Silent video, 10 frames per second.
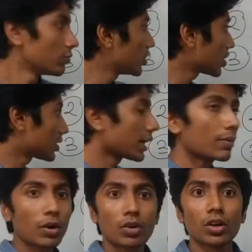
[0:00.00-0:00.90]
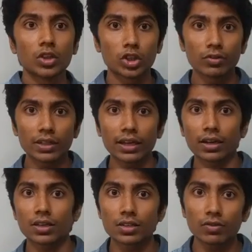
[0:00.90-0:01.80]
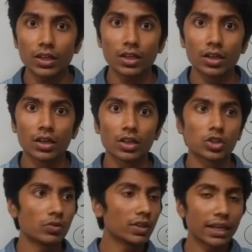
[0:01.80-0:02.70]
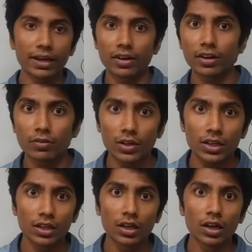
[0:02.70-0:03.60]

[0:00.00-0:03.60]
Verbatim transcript: We just think about, should we think recursively? Should we think iteratively?